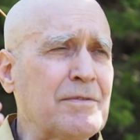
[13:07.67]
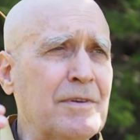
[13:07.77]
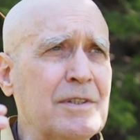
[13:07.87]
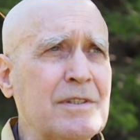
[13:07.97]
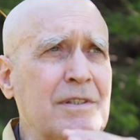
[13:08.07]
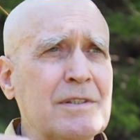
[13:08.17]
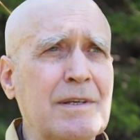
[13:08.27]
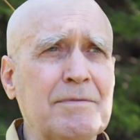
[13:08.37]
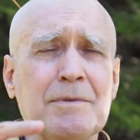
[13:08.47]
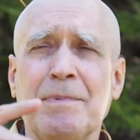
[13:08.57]
for instance,
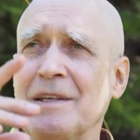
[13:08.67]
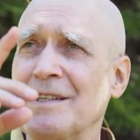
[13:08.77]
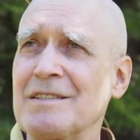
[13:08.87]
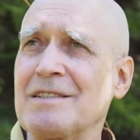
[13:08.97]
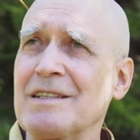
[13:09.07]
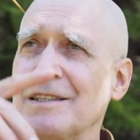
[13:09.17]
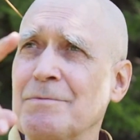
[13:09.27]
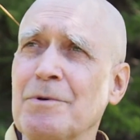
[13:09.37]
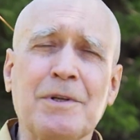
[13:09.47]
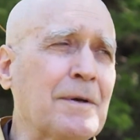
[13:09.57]
you have to pay attention to
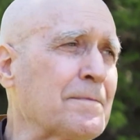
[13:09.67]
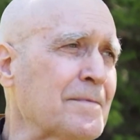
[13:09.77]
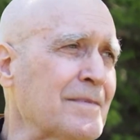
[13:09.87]
each Buddha.